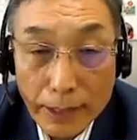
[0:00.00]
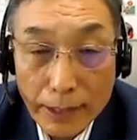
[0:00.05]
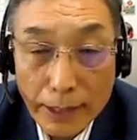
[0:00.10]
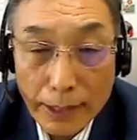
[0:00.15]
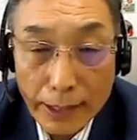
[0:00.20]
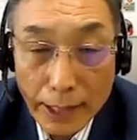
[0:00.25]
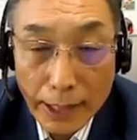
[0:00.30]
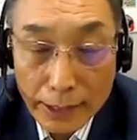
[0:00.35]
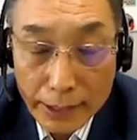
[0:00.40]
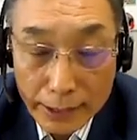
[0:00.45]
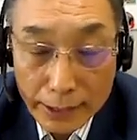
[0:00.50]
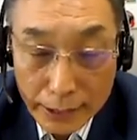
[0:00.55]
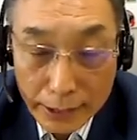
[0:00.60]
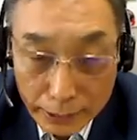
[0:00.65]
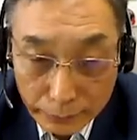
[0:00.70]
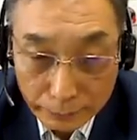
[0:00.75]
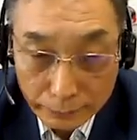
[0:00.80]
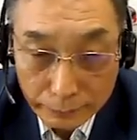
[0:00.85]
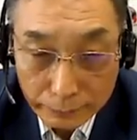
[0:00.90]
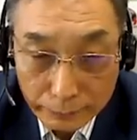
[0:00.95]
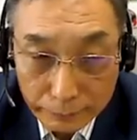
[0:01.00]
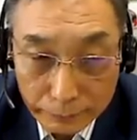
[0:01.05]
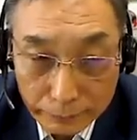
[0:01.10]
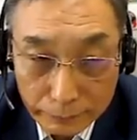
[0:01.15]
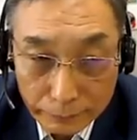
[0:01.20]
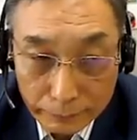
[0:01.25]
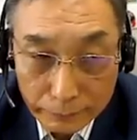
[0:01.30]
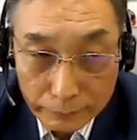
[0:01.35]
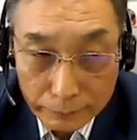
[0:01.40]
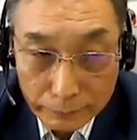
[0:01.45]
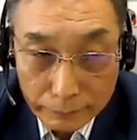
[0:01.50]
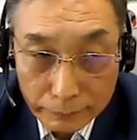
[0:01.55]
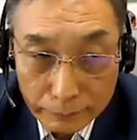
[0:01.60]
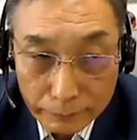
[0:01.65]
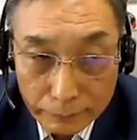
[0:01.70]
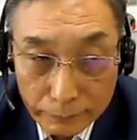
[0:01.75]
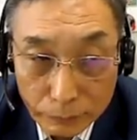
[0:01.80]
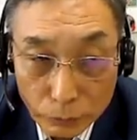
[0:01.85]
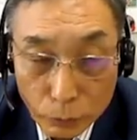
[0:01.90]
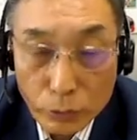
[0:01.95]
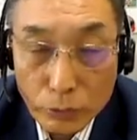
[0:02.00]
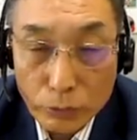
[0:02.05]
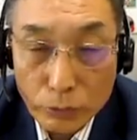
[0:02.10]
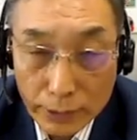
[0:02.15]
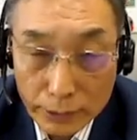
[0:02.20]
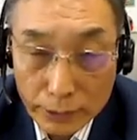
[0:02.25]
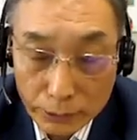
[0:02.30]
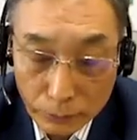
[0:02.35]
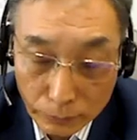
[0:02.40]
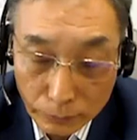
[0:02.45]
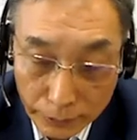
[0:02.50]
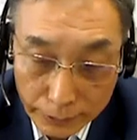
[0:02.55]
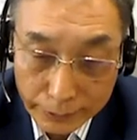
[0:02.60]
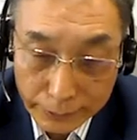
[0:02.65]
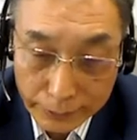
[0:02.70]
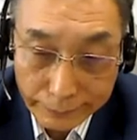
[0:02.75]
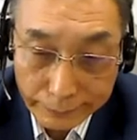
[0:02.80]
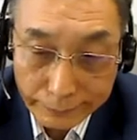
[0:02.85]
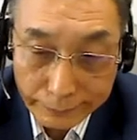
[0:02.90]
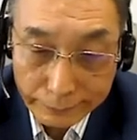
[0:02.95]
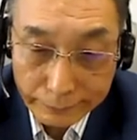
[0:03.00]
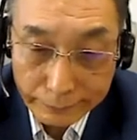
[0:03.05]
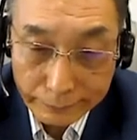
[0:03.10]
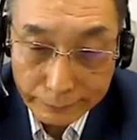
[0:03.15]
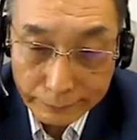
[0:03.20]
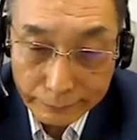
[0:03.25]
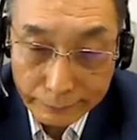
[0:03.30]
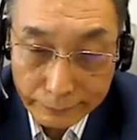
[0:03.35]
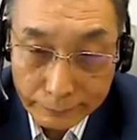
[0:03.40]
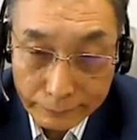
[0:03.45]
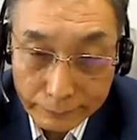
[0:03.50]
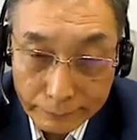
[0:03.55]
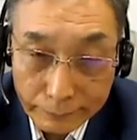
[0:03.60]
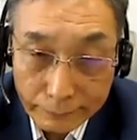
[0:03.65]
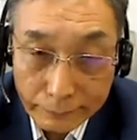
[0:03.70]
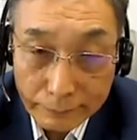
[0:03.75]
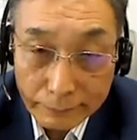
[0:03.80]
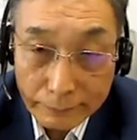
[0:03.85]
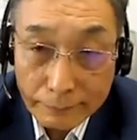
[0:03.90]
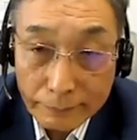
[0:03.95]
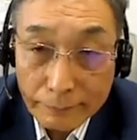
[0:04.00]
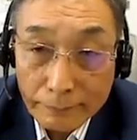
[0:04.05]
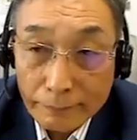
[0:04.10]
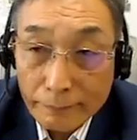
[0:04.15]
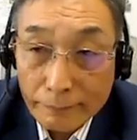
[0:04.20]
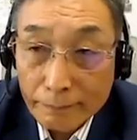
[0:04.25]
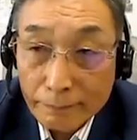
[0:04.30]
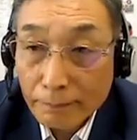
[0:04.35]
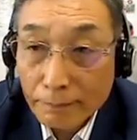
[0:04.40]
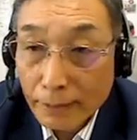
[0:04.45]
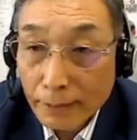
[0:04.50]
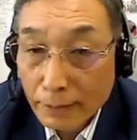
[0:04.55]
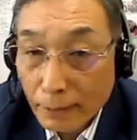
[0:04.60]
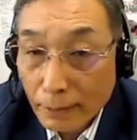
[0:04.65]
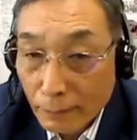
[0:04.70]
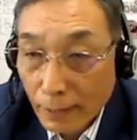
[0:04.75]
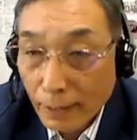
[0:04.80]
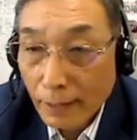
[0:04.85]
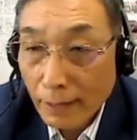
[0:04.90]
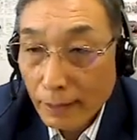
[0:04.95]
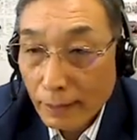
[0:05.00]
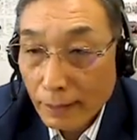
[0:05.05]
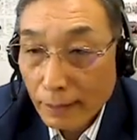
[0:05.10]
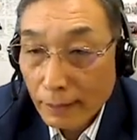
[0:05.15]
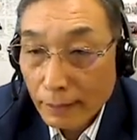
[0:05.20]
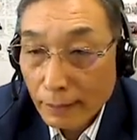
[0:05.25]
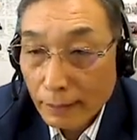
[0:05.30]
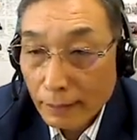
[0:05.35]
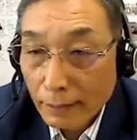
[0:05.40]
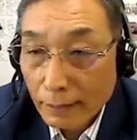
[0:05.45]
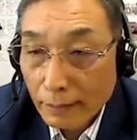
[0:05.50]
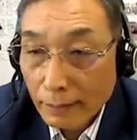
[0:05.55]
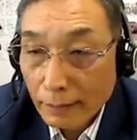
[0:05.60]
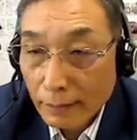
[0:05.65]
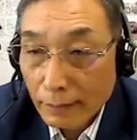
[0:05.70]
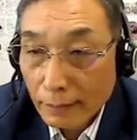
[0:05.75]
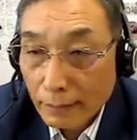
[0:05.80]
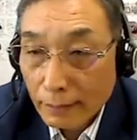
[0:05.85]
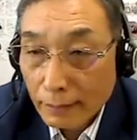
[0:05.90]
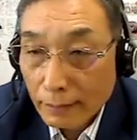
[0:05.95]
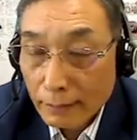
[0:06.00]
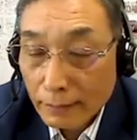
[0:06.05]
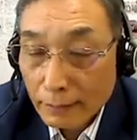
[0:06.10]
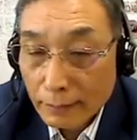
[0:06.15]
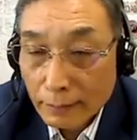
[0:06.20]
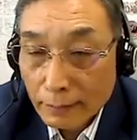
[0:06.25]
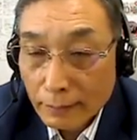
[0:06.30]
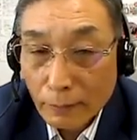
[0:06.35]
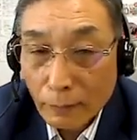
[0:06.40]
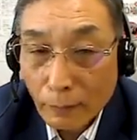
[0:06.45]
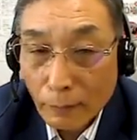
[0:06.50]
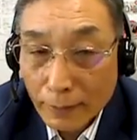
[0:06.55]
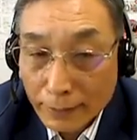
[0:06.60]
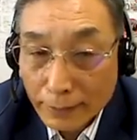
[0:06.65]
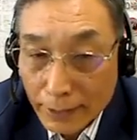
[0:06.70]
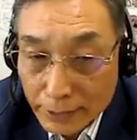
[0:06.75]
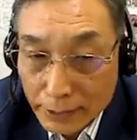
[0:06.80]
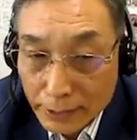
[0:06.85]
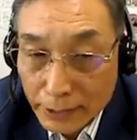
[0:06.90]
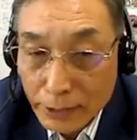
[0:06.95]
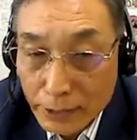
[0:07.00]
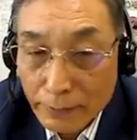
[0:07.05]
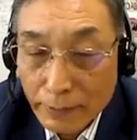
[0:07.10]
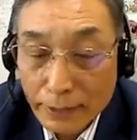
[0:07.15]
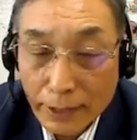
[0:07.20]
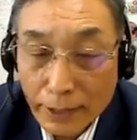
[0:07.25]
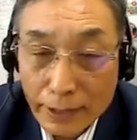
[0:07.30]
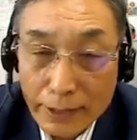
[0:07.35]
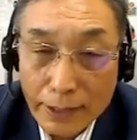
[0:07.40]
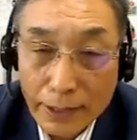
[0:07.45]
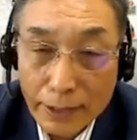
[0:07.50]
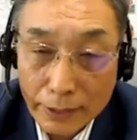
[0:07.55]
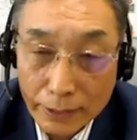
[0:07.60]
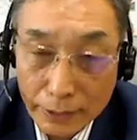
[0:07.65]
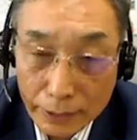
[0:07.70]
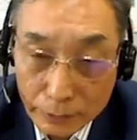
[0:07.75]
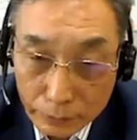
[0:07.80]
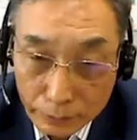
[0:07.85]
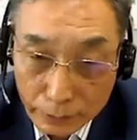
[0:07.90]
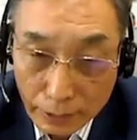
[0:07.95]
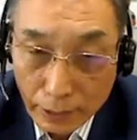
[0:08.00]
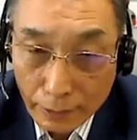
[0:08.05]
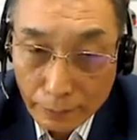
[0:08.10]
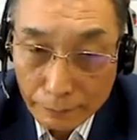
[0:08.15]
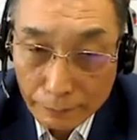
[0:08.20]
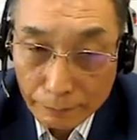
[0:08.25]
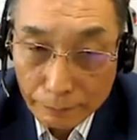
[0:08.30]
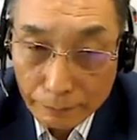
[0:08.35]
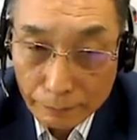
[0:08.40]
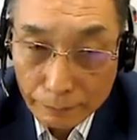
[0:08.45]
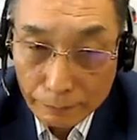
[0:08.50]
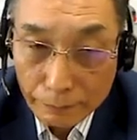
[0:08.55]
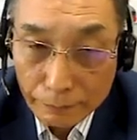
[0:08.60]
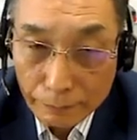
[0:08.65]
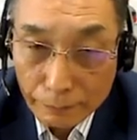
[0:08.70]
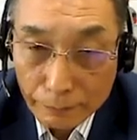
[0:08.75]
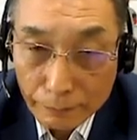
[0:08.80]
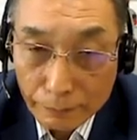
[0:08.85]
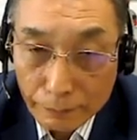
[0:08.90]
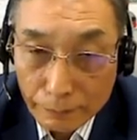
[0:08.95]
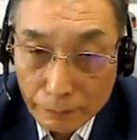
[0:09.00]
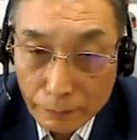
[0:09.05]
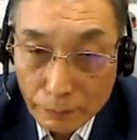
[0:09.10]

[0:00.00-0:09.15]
All of the school children in the class would discuss, and they discuss with each other and decide and follow it through.